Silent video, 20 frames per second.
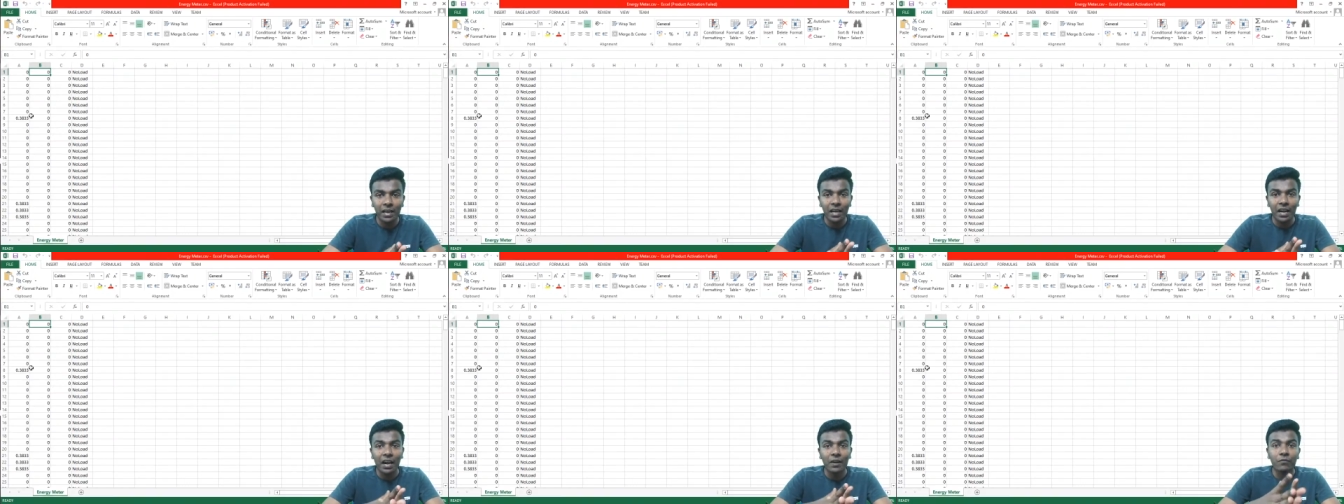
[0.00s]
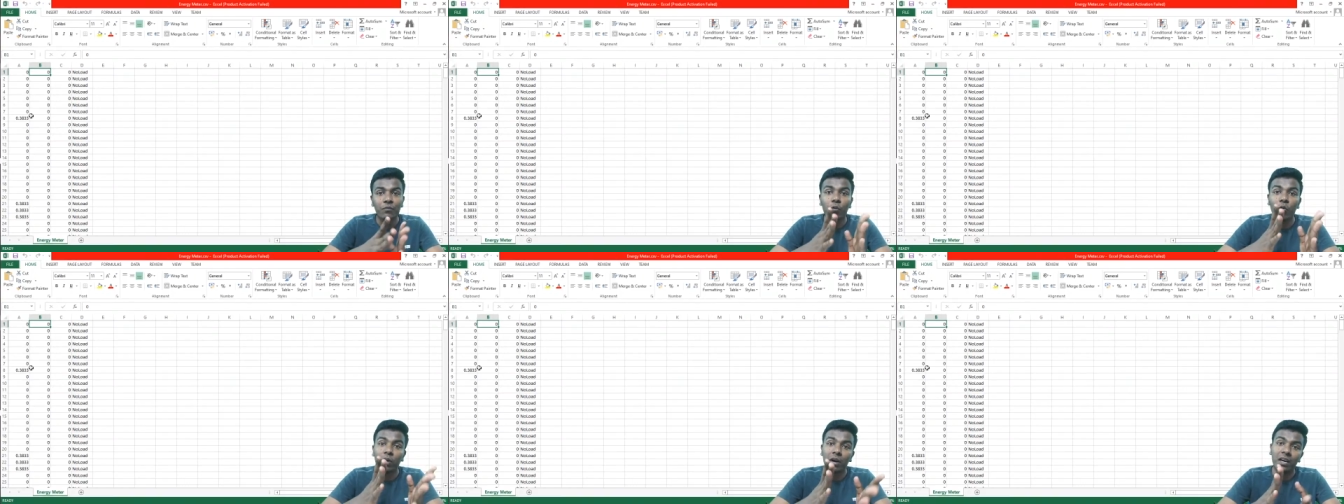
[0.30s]
and
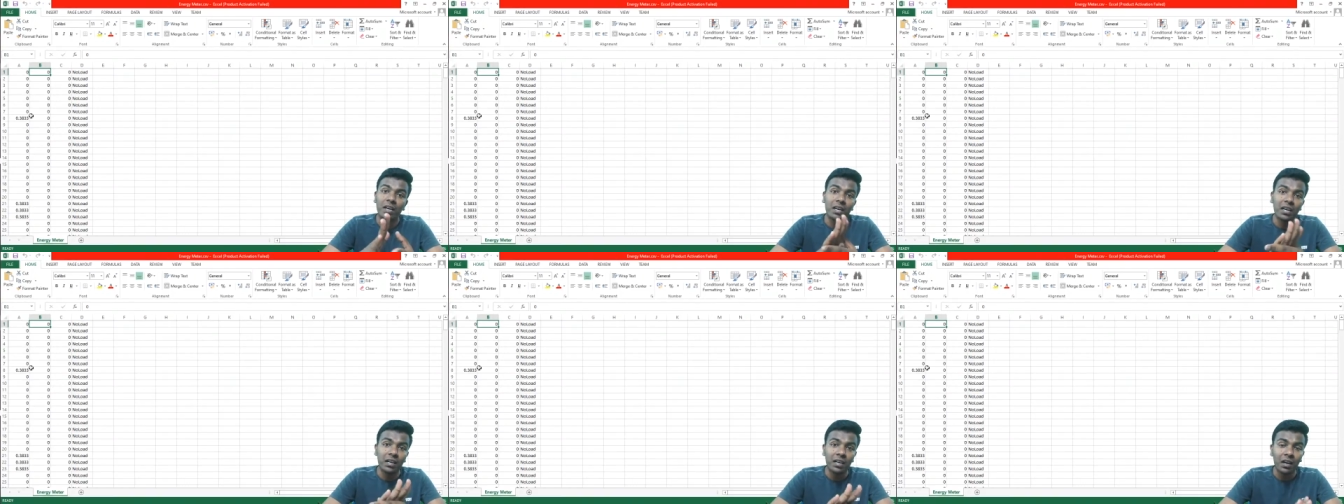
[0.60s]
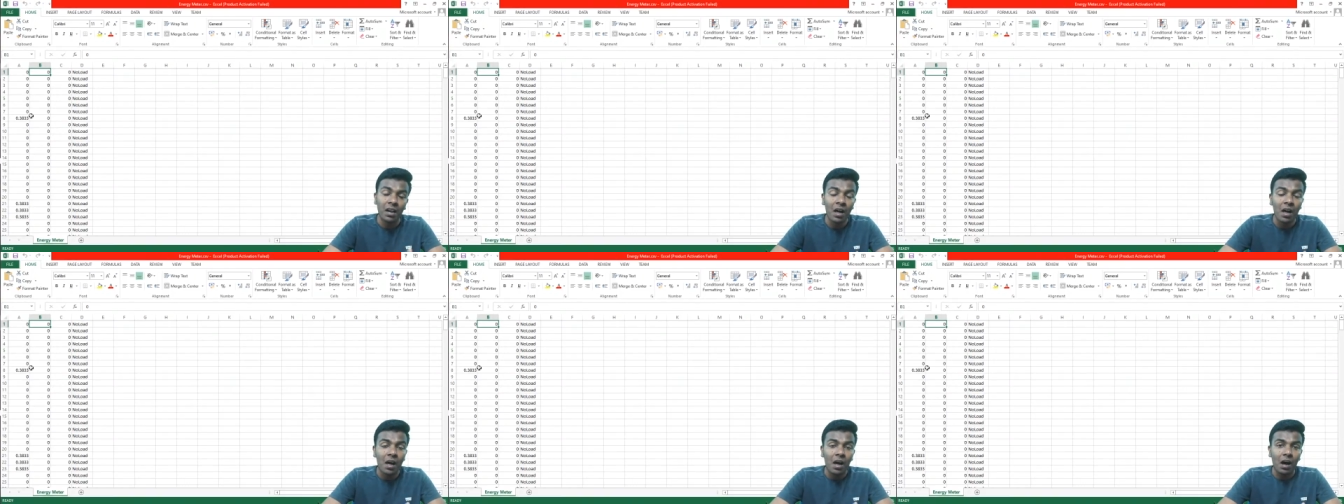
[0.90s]
400
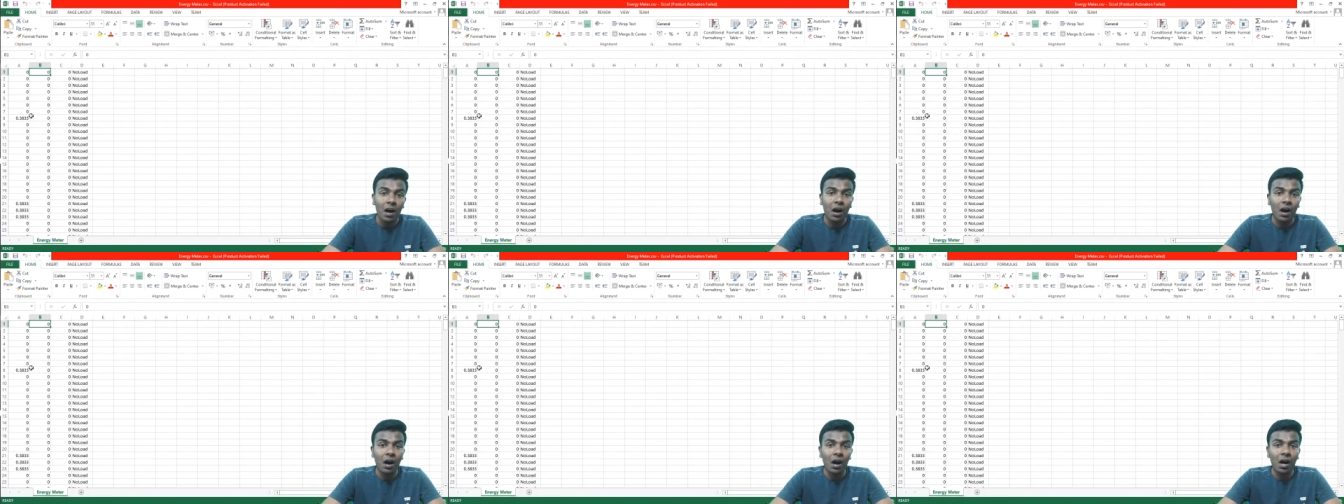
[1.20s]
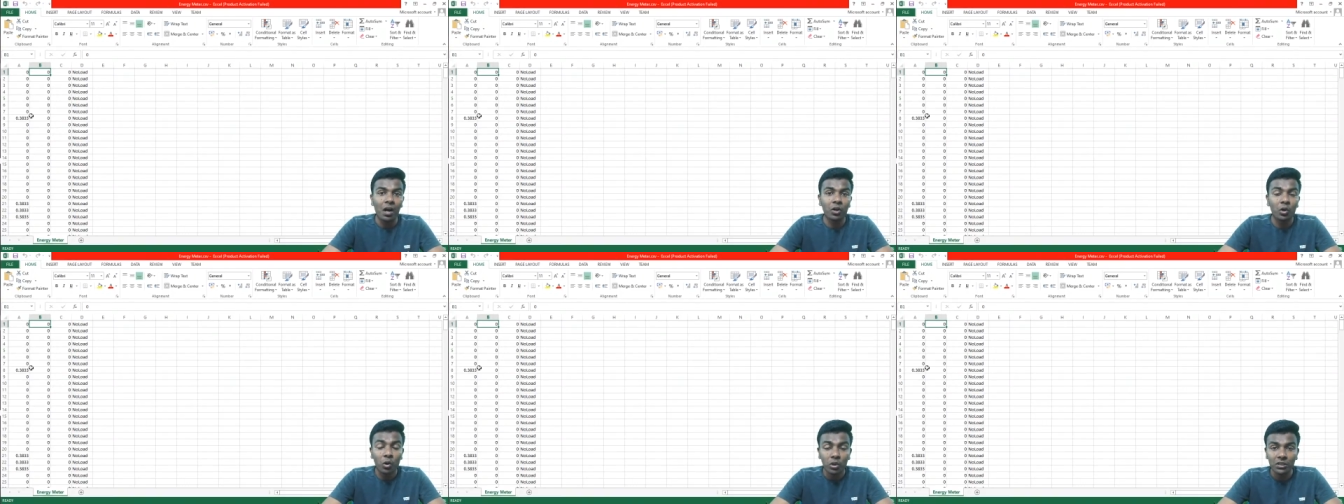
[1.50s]

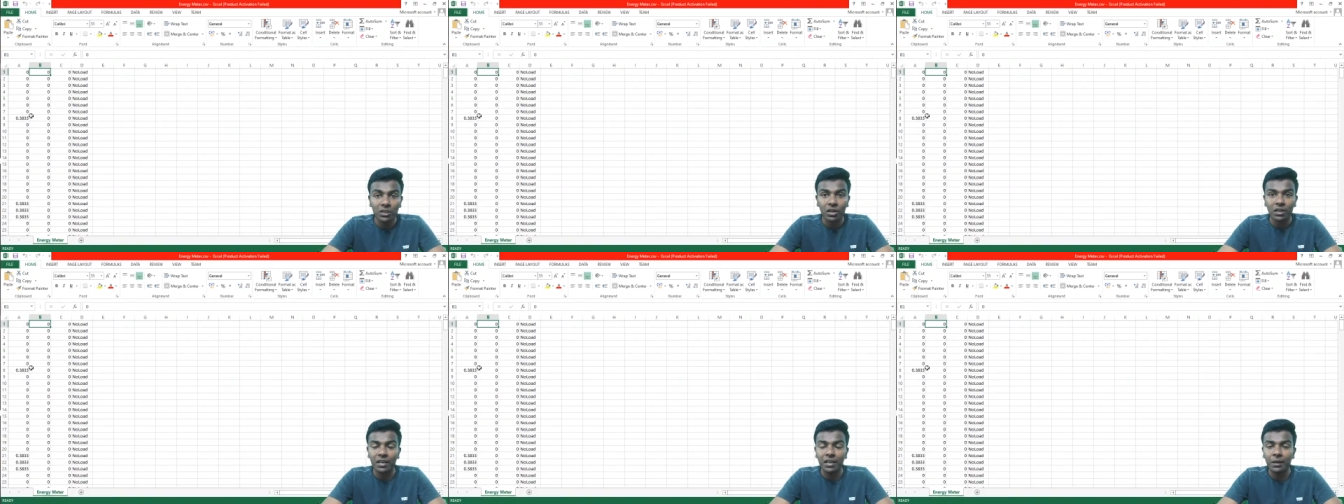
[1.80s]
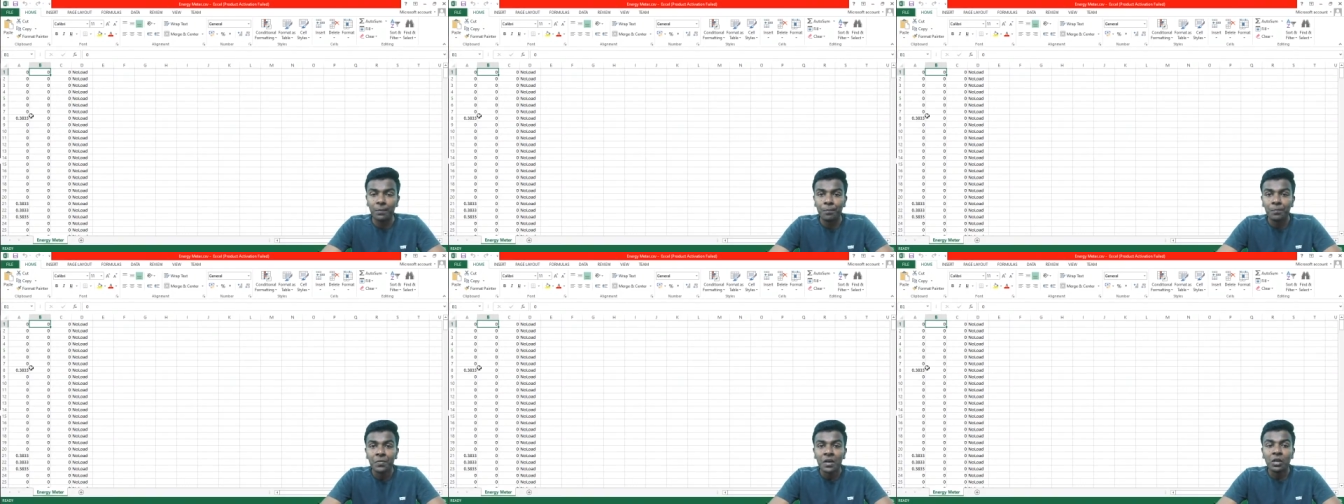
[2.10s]
rows are
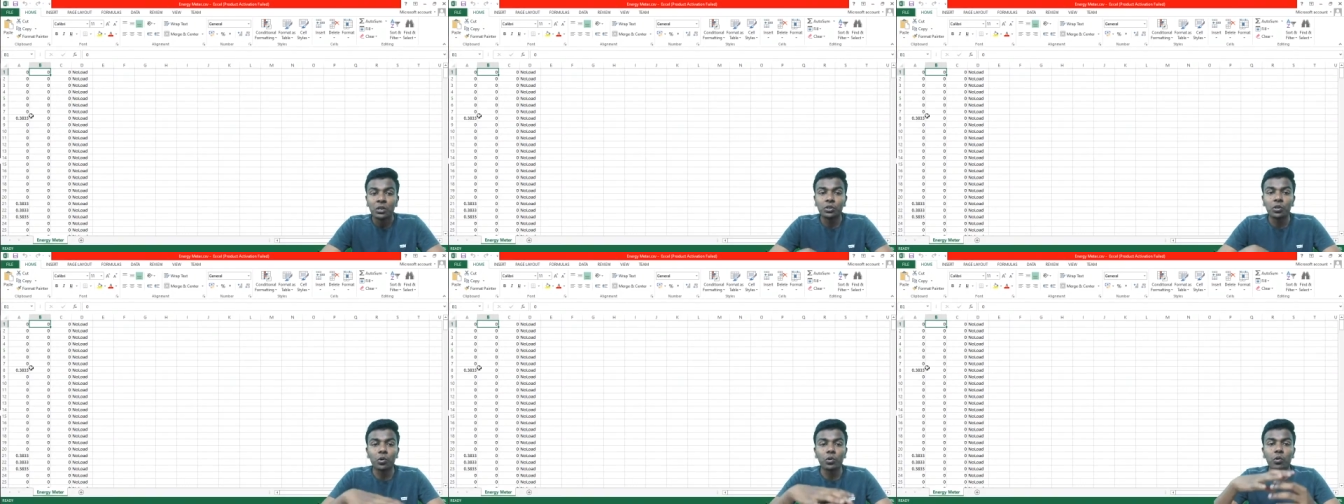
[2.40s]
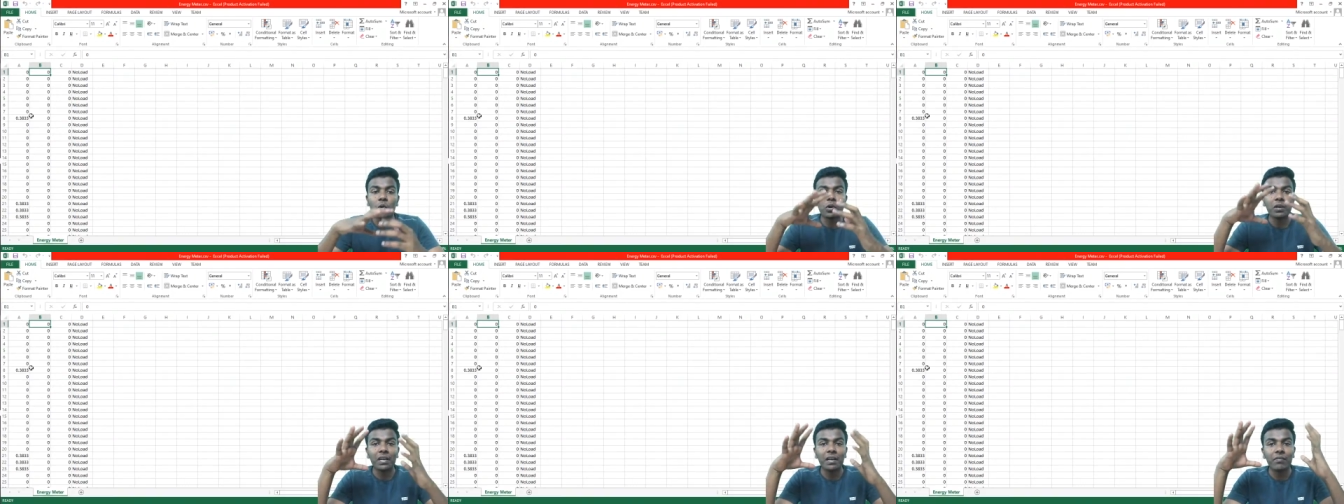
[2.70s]
here. So
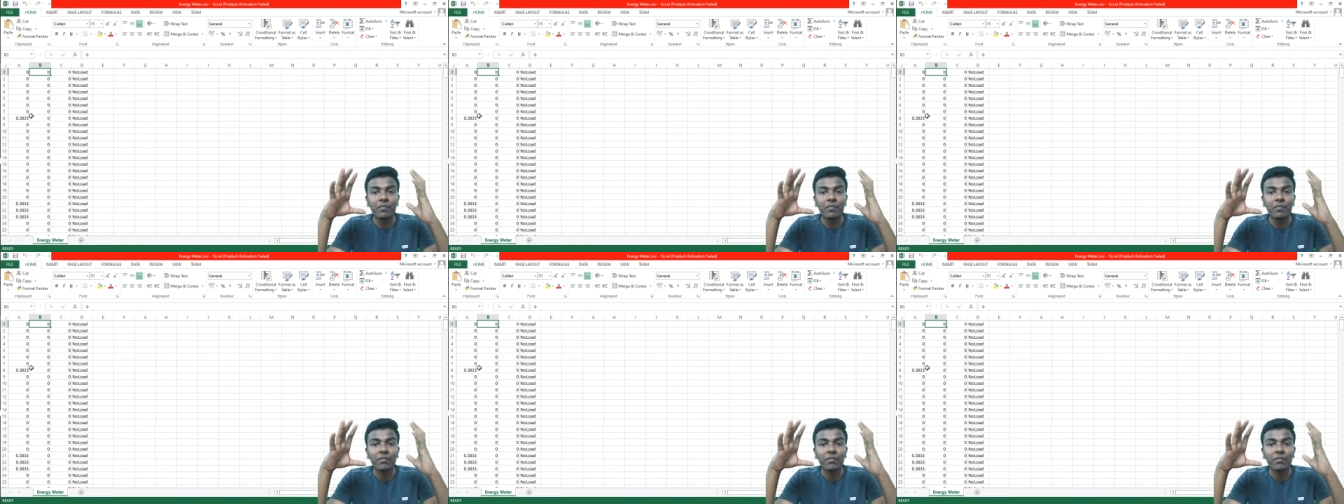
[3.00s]
totally